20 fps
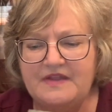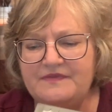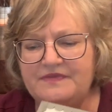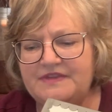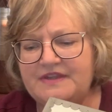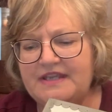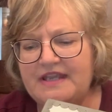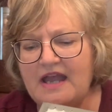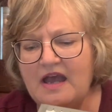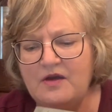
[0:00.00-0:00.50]

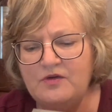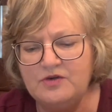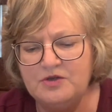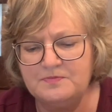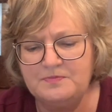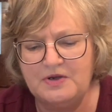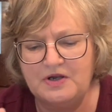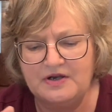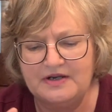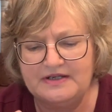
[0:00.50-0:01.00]
the outer
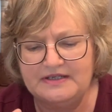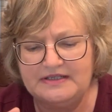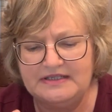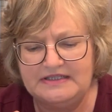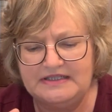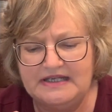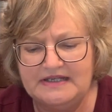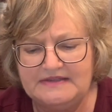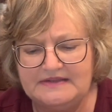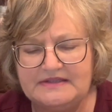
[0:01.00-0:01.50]
part.
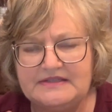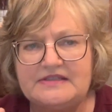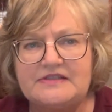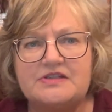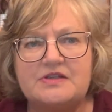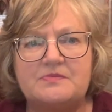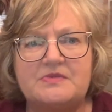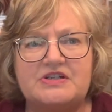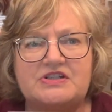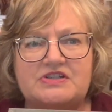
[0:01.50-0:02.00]
Not
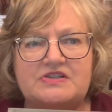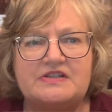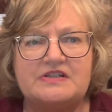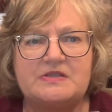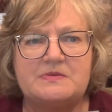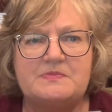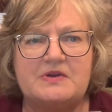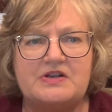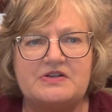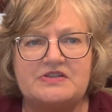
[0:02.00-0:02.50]
so much
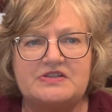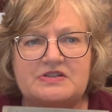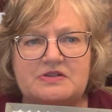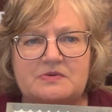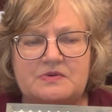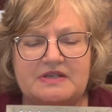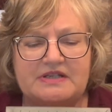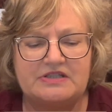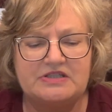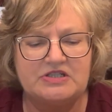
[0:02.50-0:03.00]
this part's
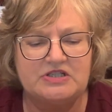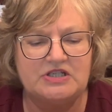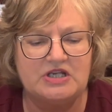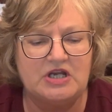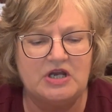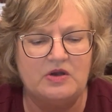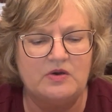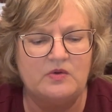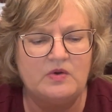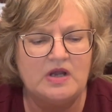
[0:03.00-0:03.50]
going to
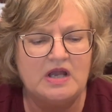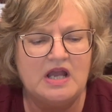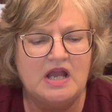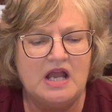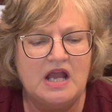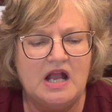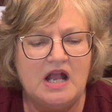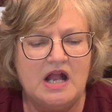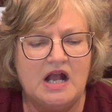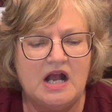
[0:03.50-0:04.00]
go,
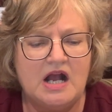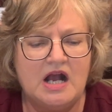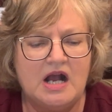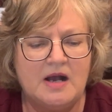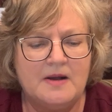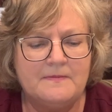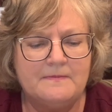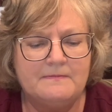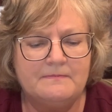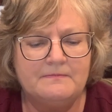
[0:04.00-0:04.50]

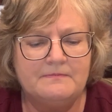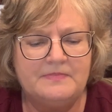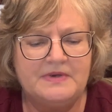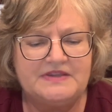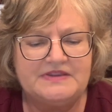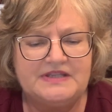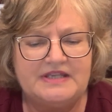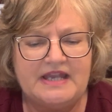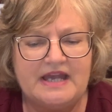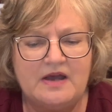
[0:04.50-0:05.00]

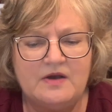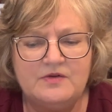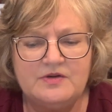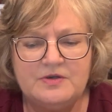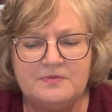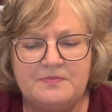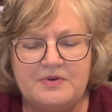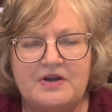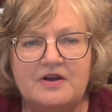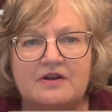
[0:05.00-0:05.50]
but the
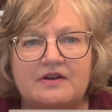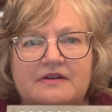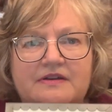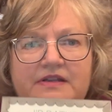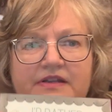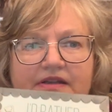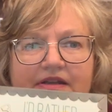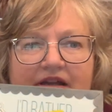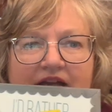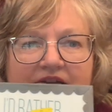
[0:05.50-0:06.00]
outer part,
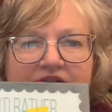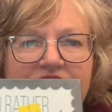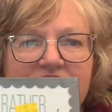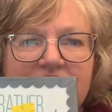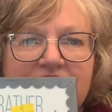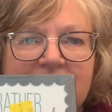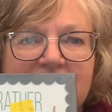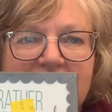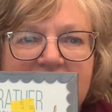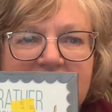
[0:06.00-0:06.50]
as you
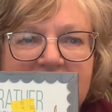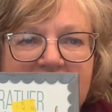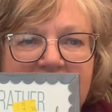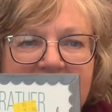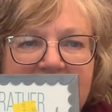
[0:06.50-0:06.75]
can see,